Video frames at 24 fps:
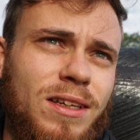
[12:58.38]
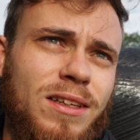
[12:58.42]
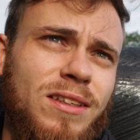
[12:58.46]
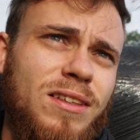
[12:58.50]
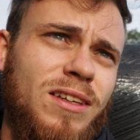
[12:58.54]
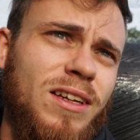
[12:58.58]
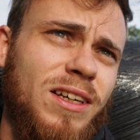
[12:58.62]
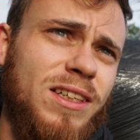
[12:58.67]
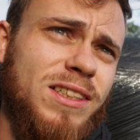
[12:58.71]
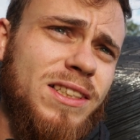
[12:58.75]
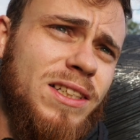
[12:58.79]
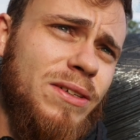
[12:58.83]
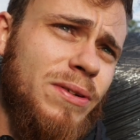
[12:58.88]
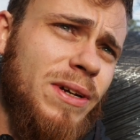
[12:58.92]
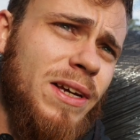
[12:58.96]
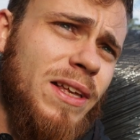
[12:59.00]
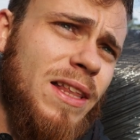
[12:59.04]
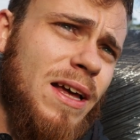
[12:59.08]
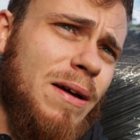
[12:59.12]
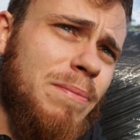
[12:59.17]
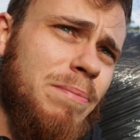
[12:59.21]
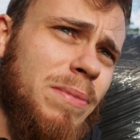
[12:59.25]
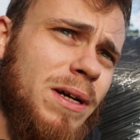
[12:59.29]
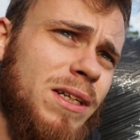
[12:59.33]
so I can still hear
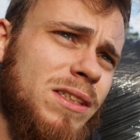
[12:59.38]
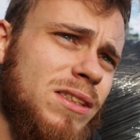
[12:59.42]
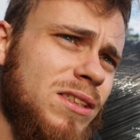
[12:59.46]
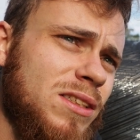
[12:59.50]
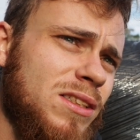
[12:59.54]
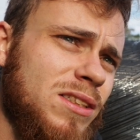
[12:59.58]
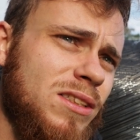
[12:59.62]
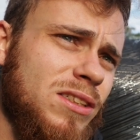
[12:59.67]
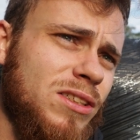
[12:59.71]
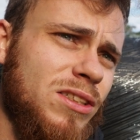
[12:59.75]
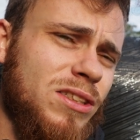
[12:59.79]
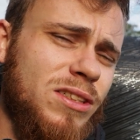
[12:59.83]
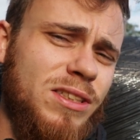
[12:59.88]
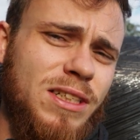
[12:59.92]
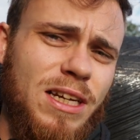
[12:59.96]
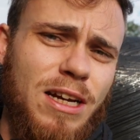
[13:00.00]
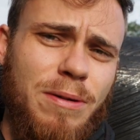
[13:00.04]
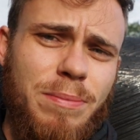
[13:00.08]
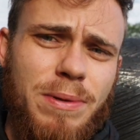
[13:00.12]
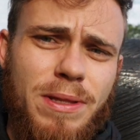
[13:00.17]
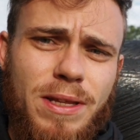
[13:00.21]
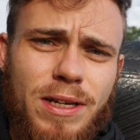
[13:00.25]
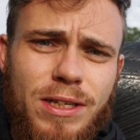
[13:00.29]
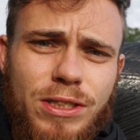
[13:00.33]
that buzzard just sapping
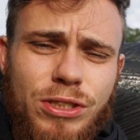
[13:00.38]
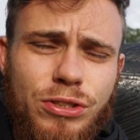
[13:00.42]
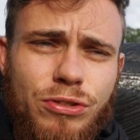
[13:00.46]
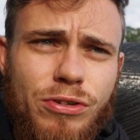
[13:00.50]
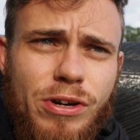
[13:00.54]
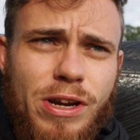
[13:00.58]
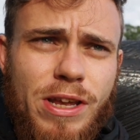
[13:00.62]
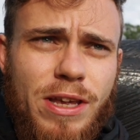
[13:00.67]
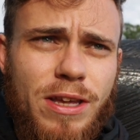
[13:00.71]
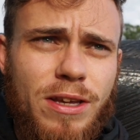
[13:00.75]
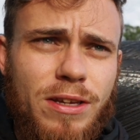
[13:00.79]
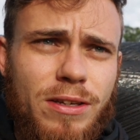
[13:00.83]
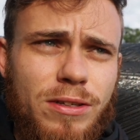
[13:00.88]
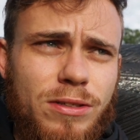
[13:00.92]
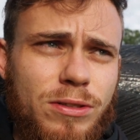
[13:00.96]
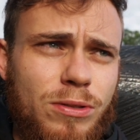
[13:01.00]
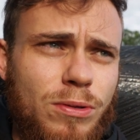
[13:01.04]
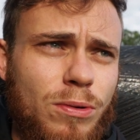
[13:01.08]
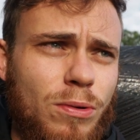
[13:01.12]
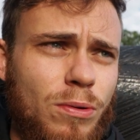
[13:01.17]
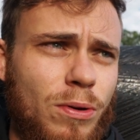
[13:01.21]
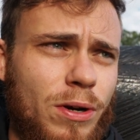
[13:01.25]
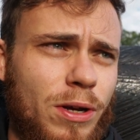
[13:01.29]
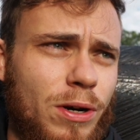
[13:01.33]
up in that tree
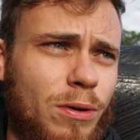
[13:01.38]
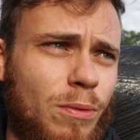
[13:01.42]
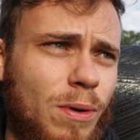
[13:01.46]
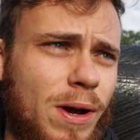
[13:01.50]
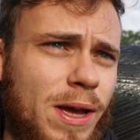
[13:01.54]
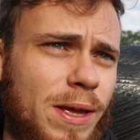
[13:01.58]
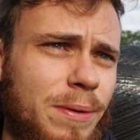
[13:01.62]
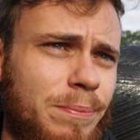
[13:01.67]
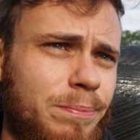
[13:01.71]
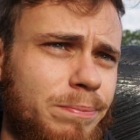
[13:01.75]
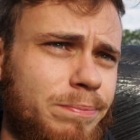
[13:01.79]
squawking away